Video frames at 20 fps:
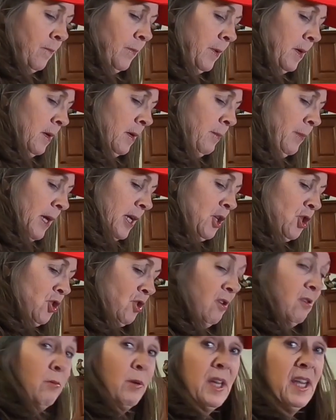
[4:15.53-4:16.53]
We'll make
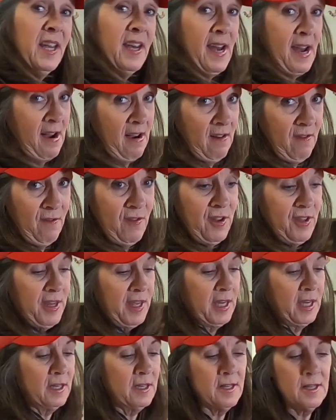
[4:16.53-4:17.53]
sure we get
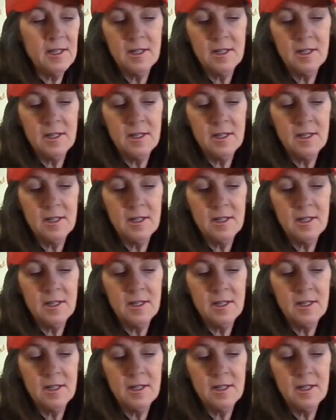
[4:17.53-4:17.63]
everything into